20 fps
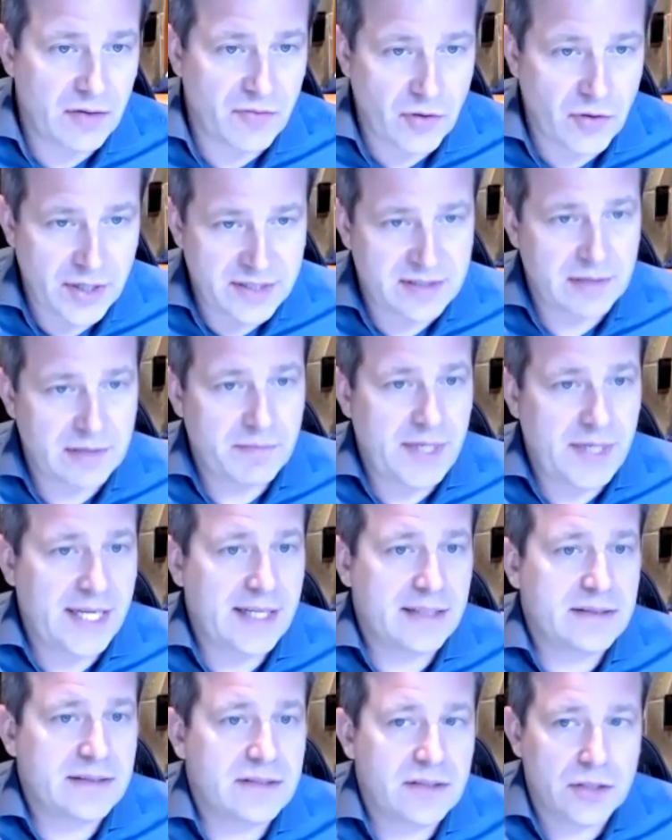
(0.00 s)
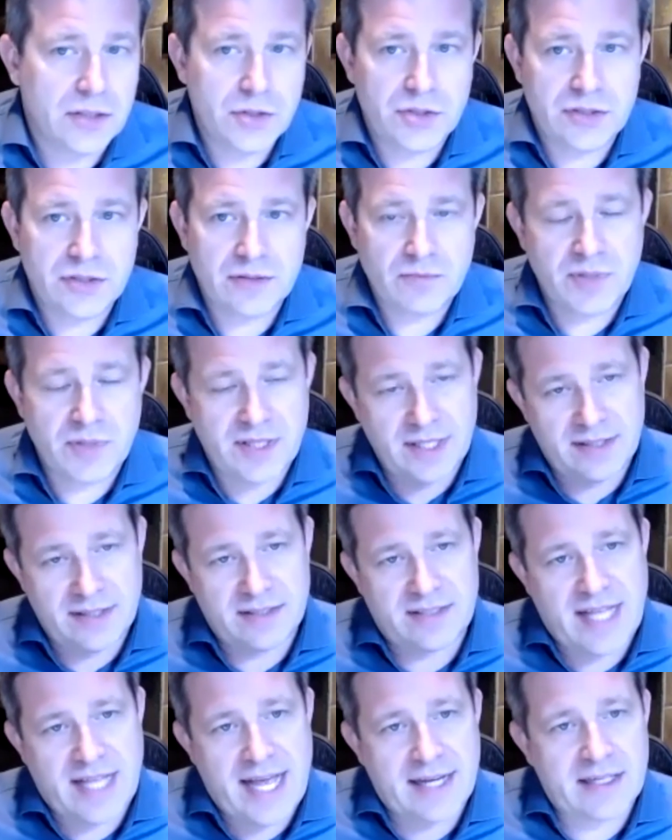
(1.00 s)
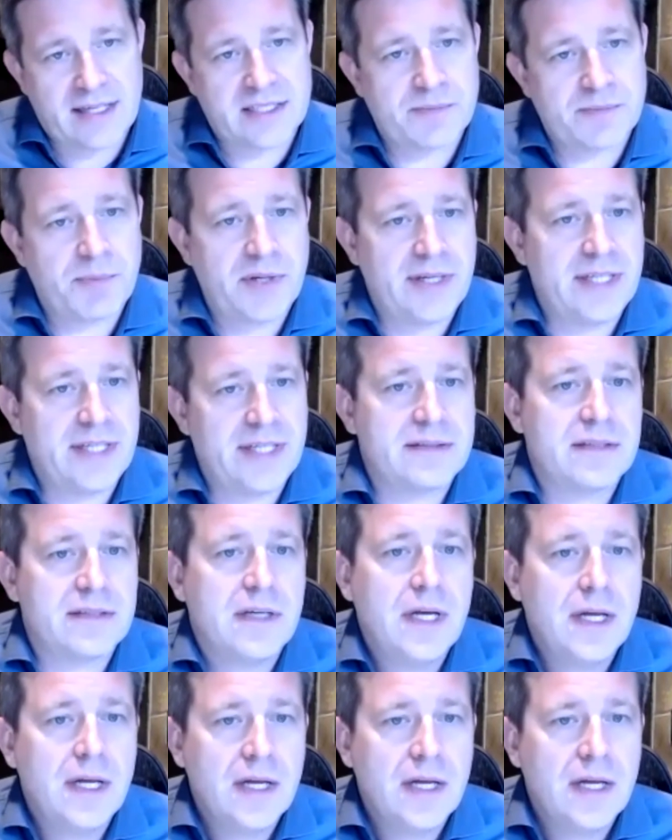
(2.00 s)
voice, and meeting solution within the Slack experience.